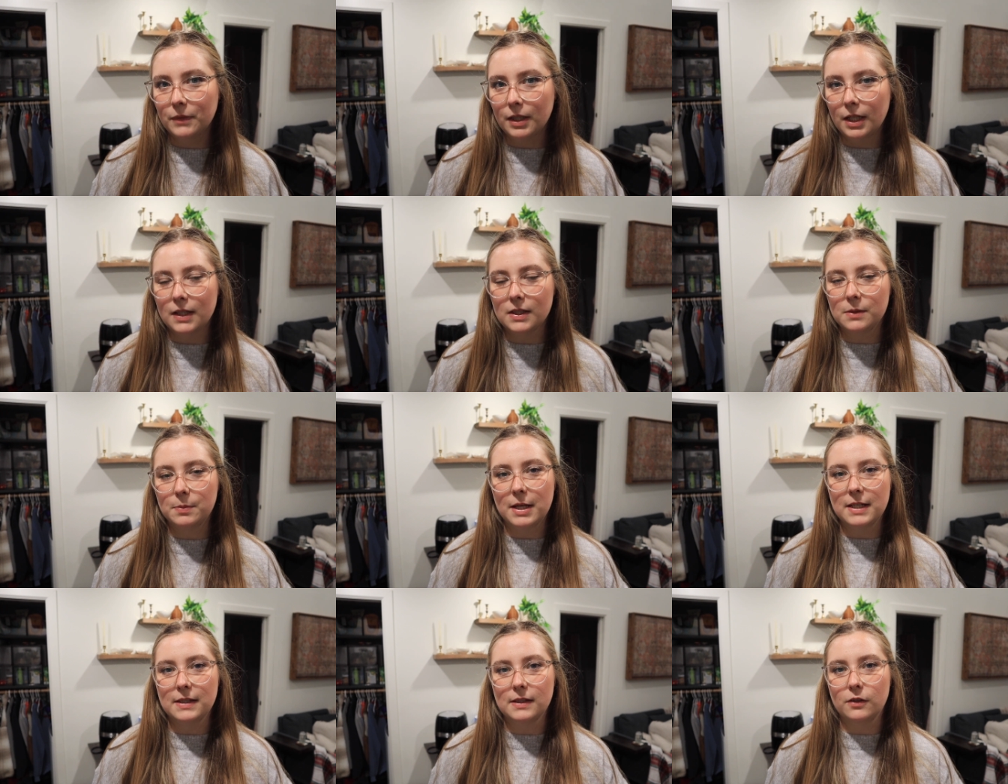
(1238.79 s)

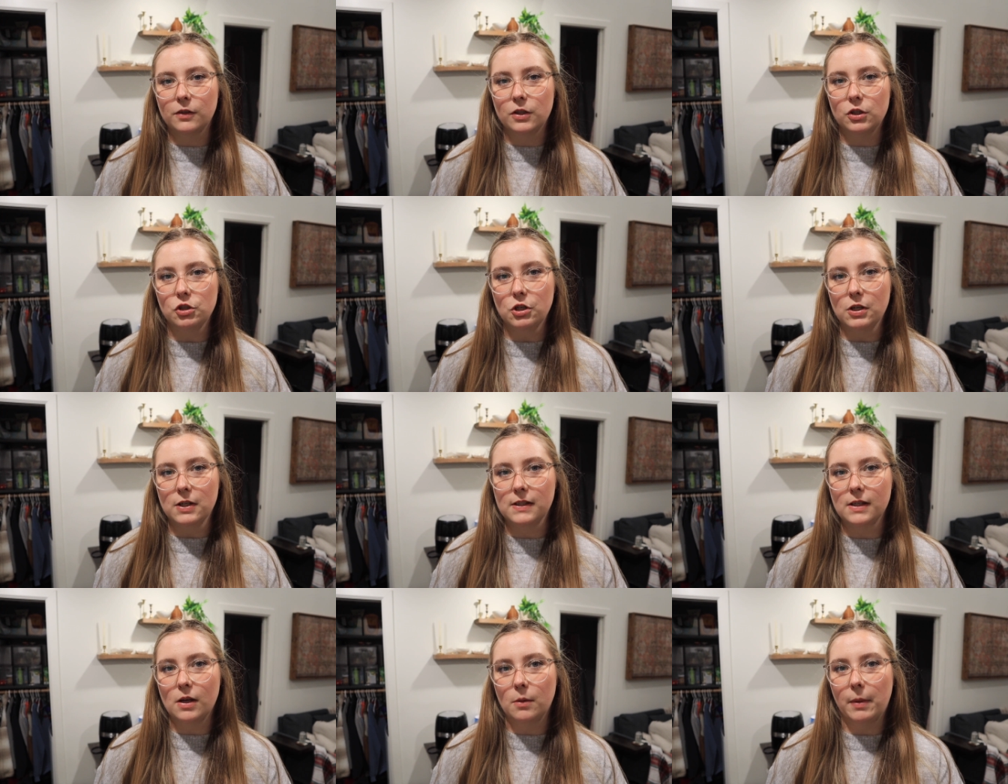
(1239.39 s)
It's basically
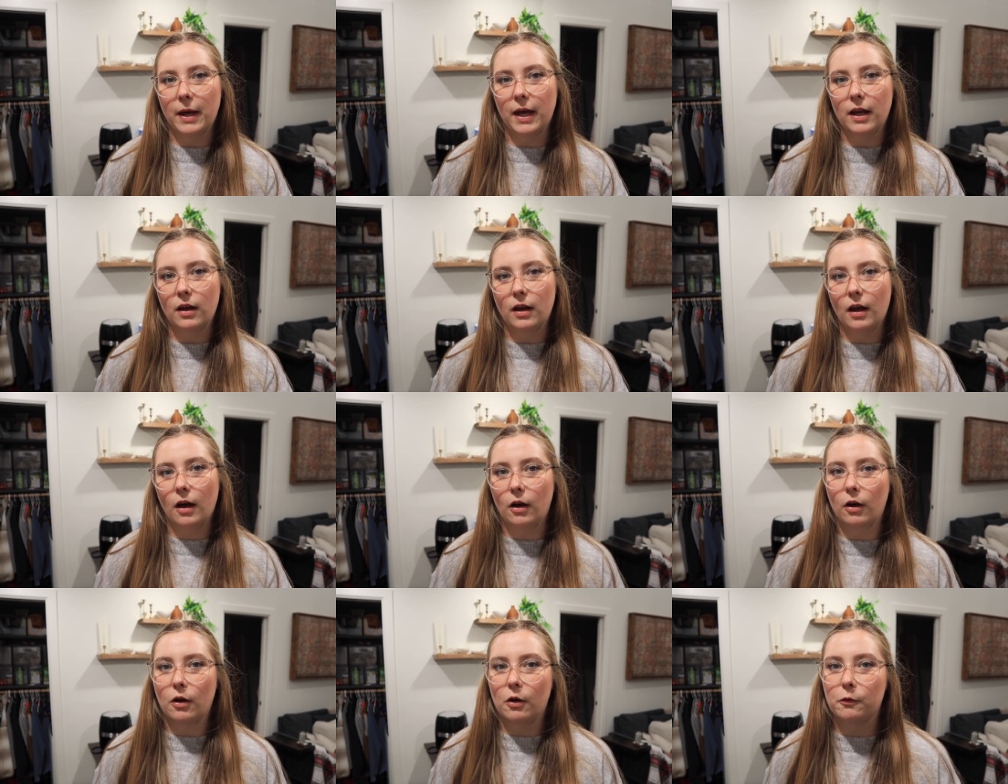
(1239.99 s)
just a bed
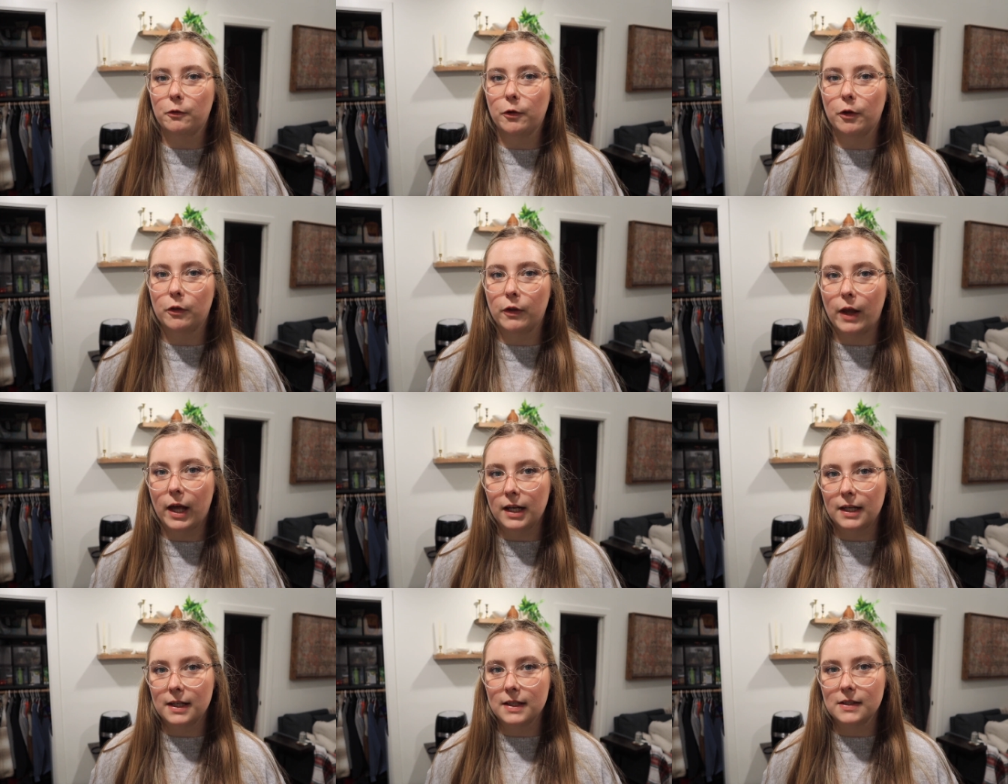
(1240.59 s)
of
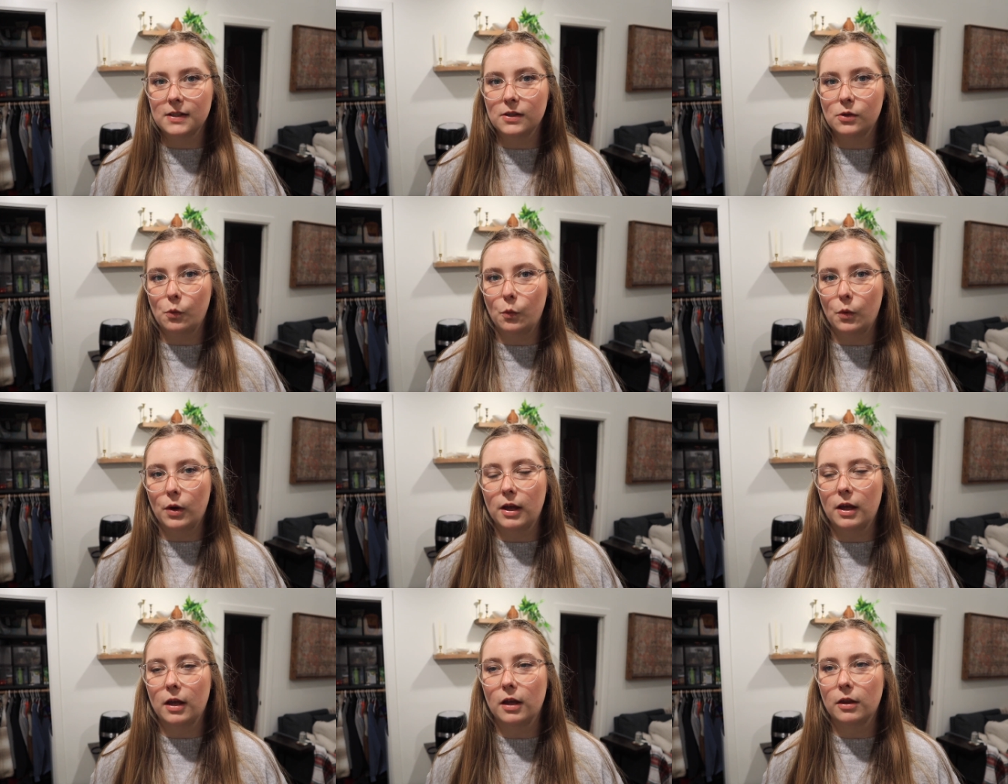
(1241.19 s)
lettuce
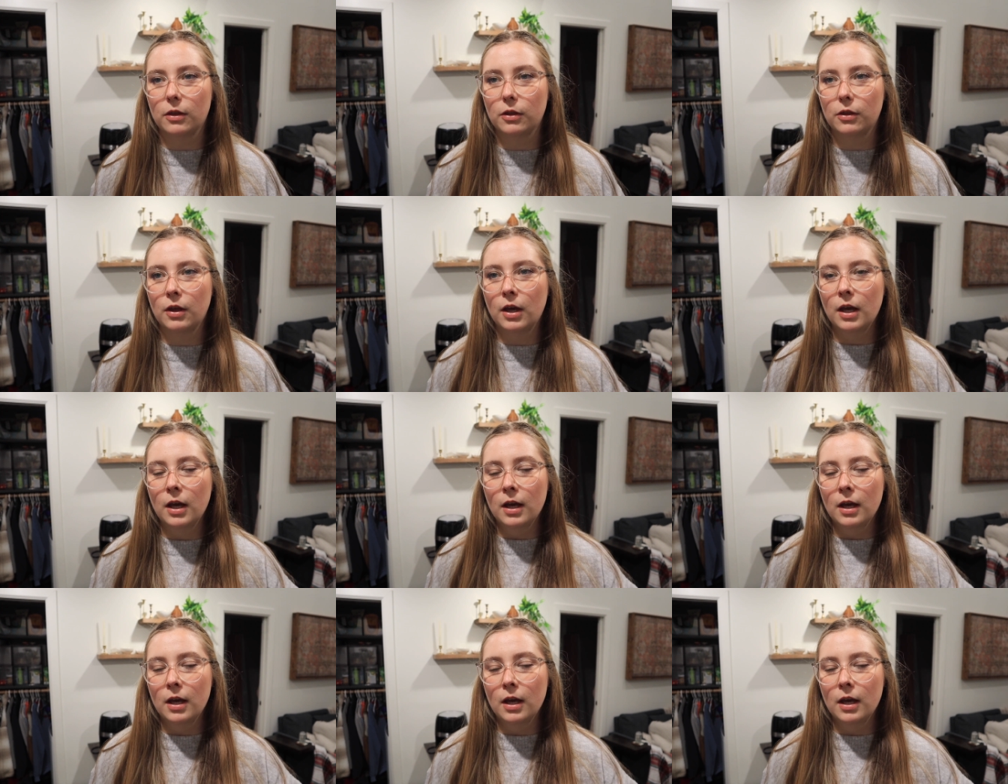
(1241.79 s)
with